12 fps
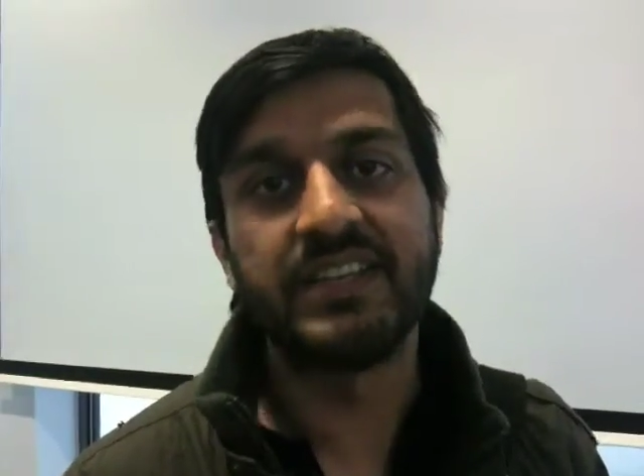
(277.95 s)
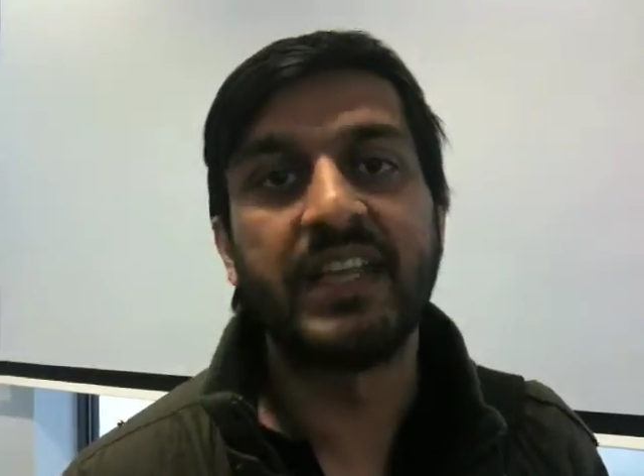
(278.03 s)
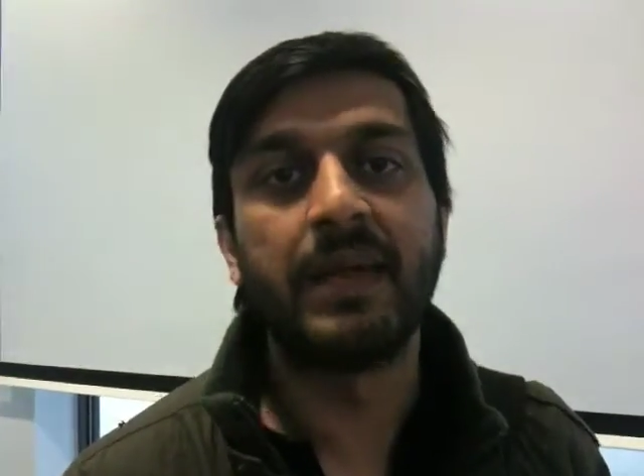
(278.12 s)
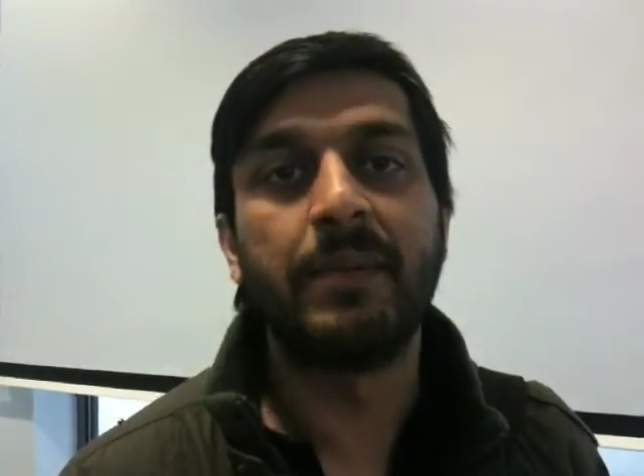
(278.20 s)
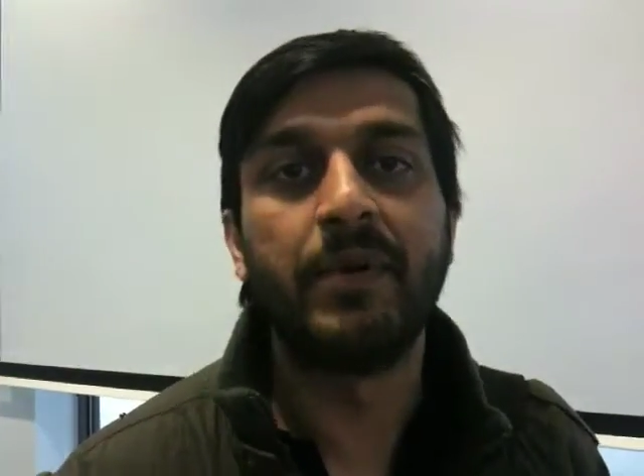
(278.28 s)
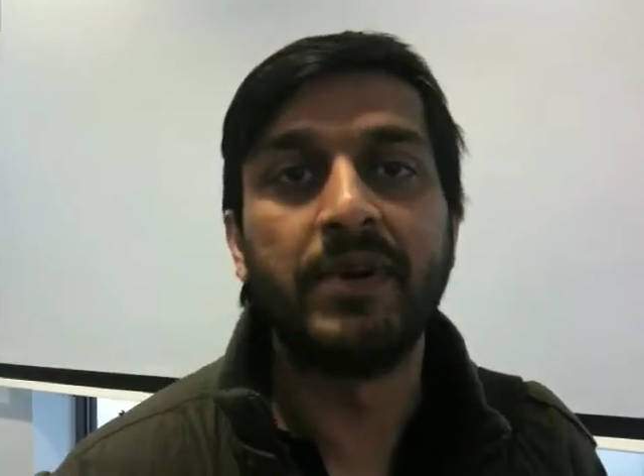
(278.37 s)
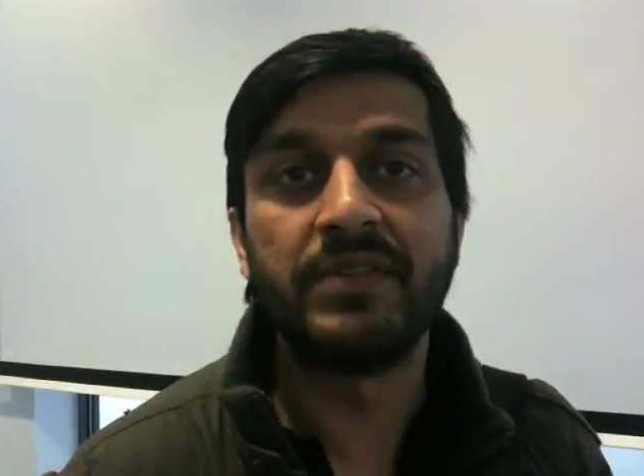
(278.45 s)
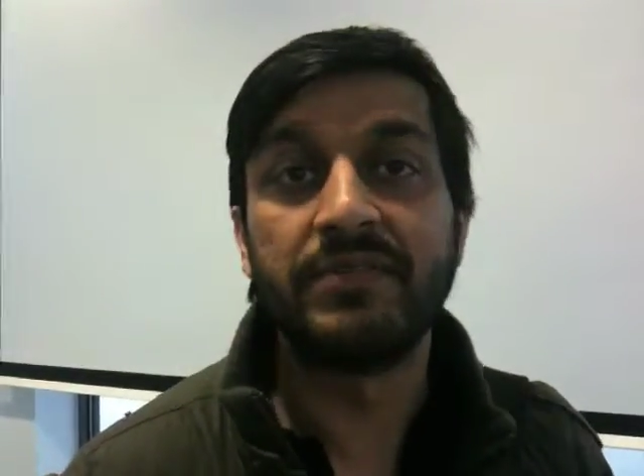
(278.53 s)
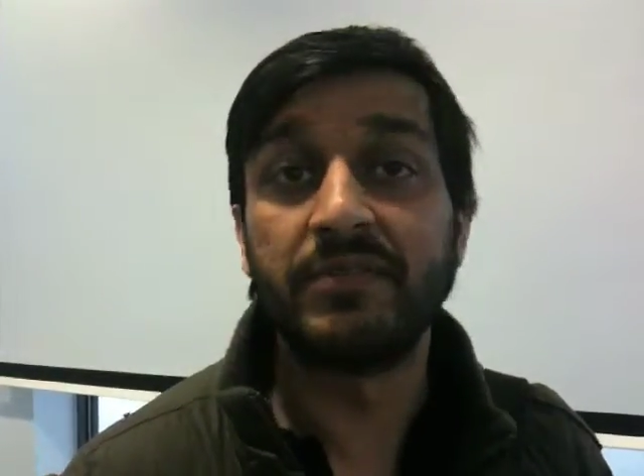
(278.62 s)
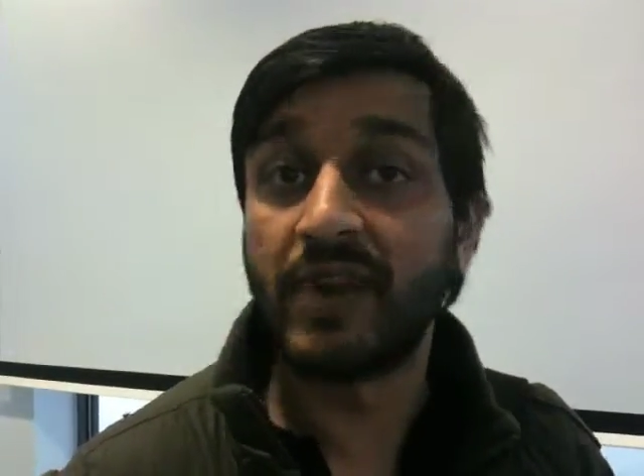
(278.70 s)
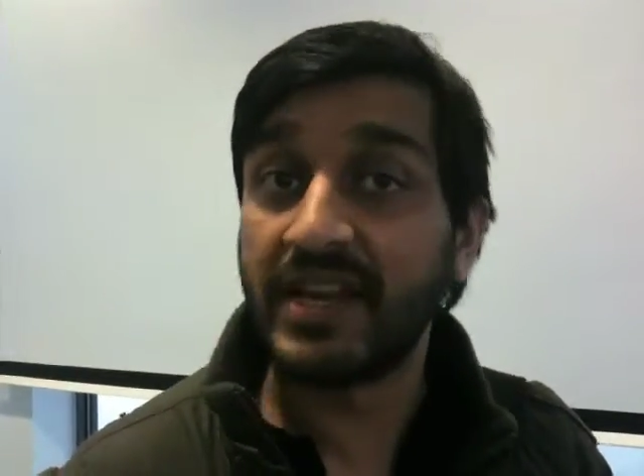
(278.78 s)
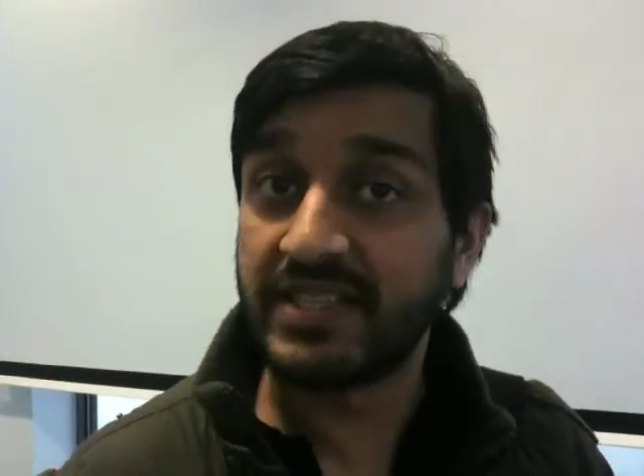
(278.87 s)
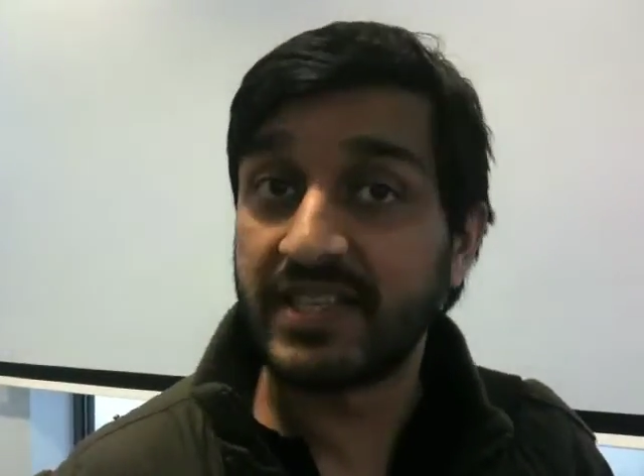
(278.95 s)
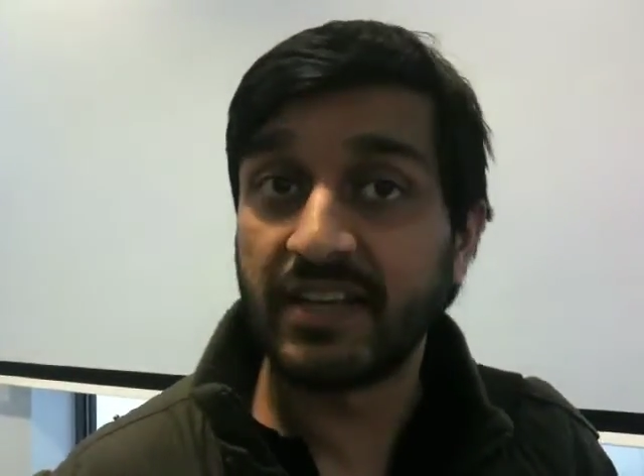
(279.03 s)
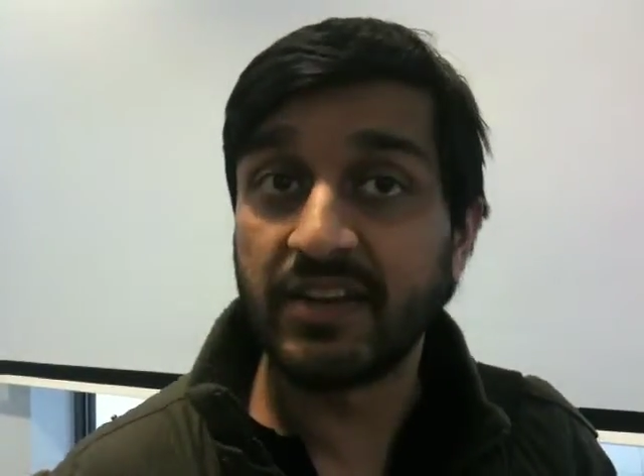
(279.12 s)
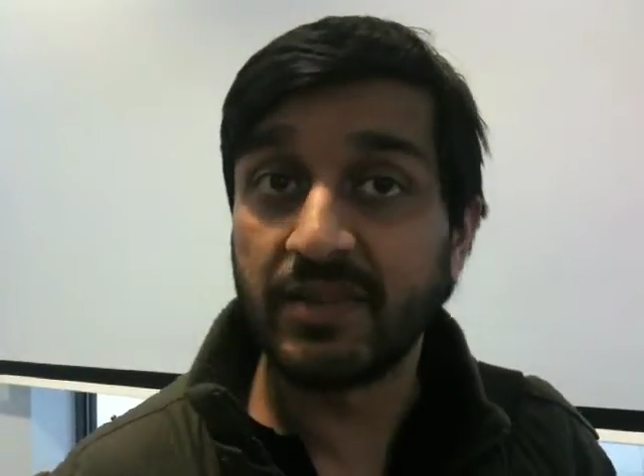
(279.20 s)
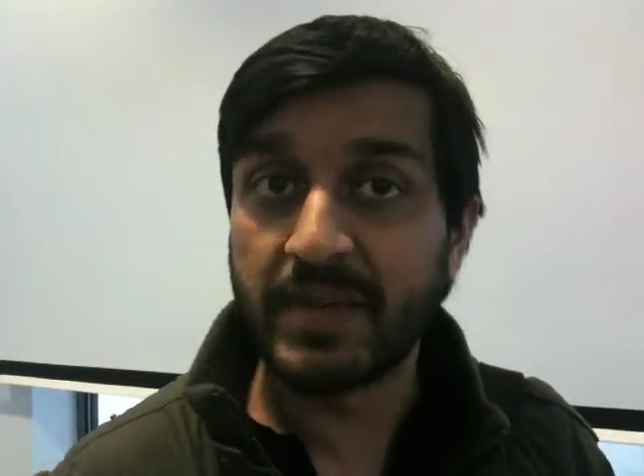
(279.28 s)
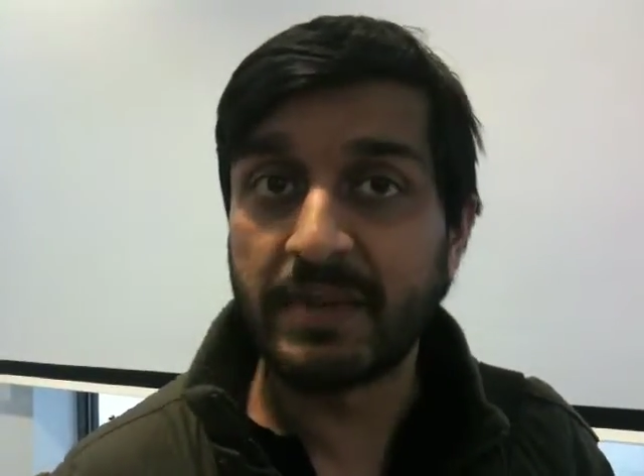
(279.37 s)
you get points for
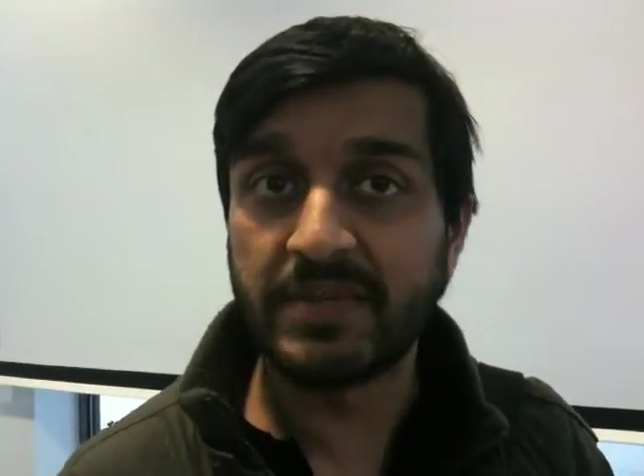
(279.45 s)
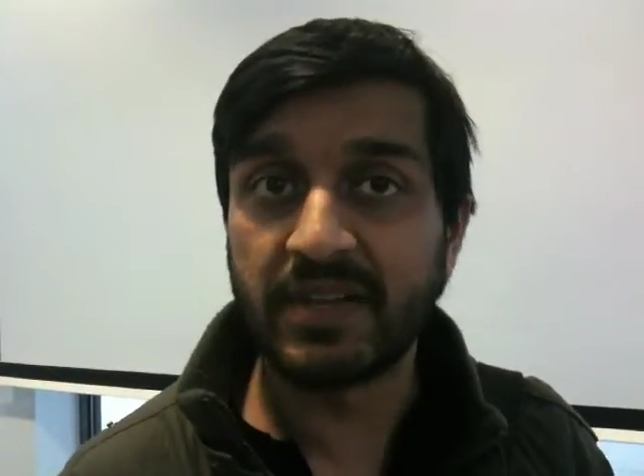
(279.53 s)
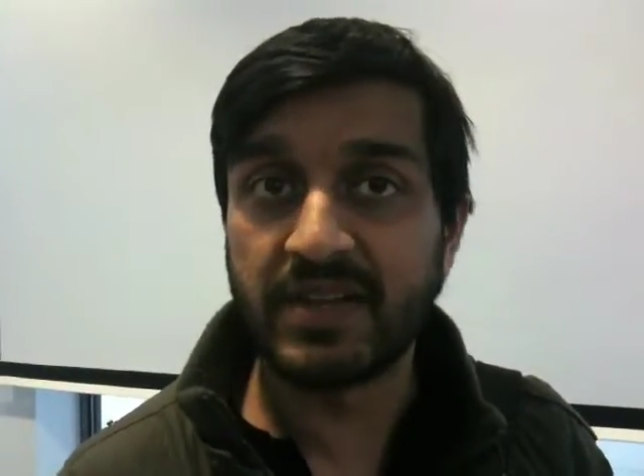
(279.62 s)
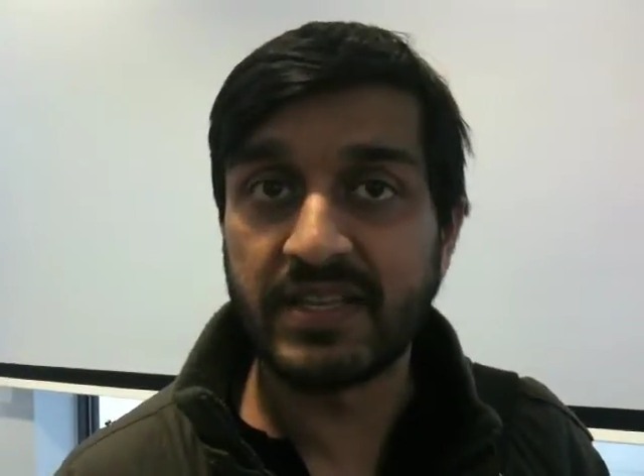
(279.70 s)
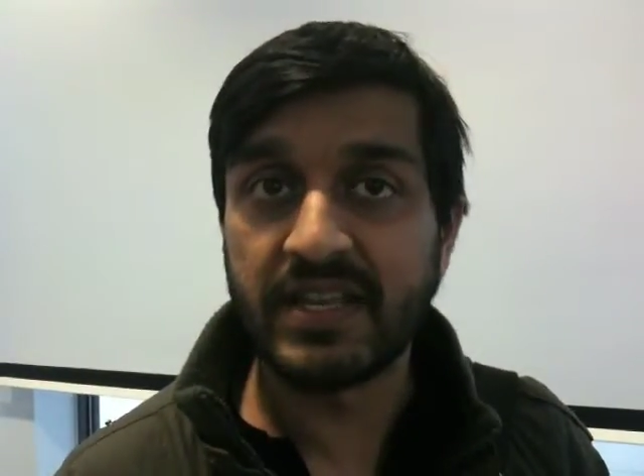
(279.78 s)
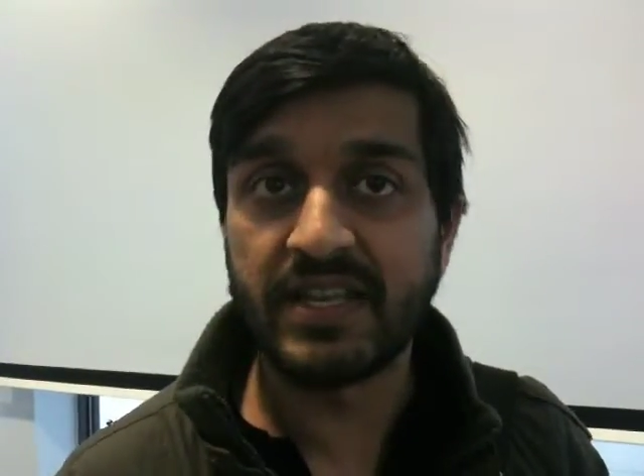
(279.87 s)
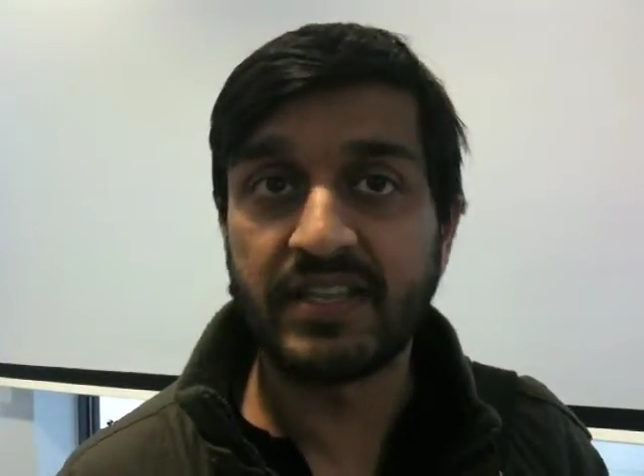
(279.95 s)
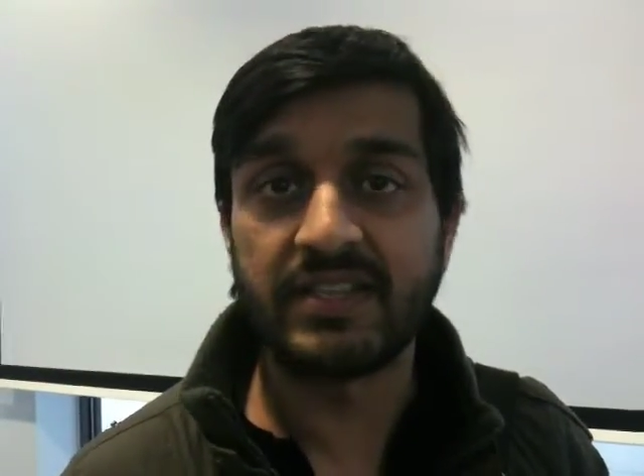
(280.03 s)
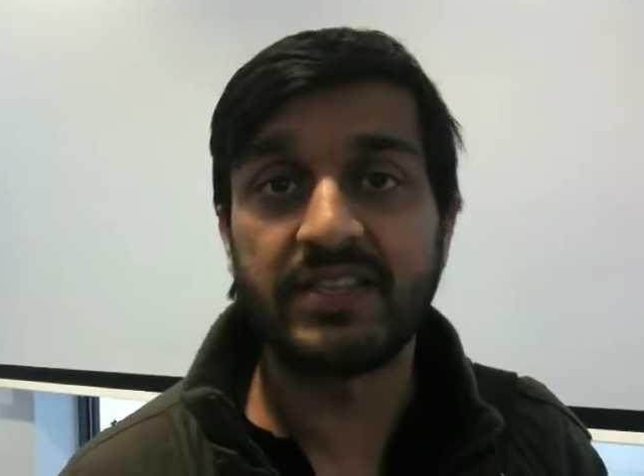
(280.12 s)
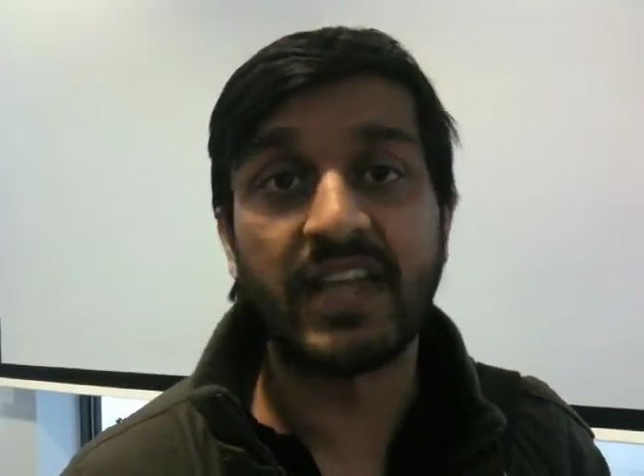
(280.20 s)
rating other people's ideas